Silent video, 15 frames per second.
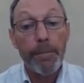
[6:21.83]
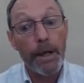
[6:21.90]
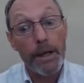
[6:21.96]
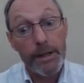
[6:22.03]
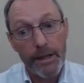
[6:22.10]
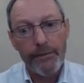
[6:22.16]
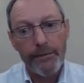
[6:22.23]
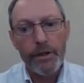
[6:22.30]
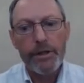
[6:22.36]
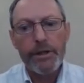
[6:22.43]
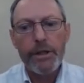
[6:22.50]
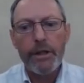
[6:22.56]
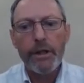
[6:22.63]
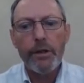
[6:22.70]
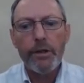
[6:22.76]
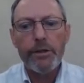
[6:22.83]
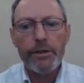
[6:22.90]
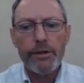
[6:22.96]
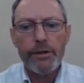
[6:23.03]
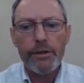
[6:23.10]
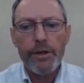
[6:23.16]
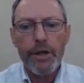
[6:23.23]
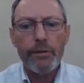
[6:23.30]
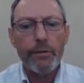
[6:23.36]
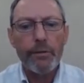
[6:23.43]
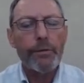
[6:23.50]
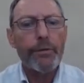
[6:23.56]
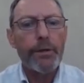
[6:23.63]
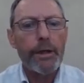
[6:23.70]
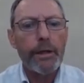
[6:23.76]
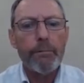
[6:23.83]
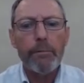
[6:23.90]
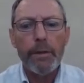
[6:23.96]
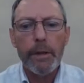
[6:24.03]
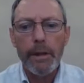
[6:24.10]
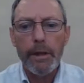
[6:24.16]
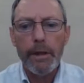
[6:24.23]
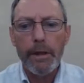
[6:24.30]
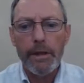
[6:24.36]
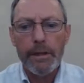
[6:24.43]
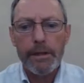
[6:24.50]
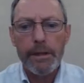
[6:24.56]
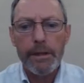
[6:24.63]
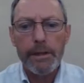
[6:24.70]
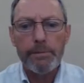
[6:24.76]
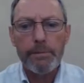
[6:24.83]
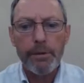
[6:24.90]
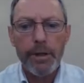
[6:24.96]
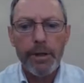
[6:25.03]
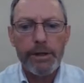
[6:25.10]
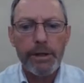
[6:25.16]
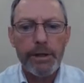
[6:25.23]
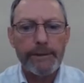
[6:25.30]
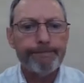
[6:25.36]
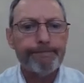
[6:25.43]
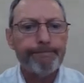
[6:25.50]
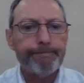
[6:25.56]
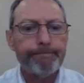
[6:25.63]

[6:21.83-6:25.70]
biodiversity loss as a general theme uh, is, is progressing.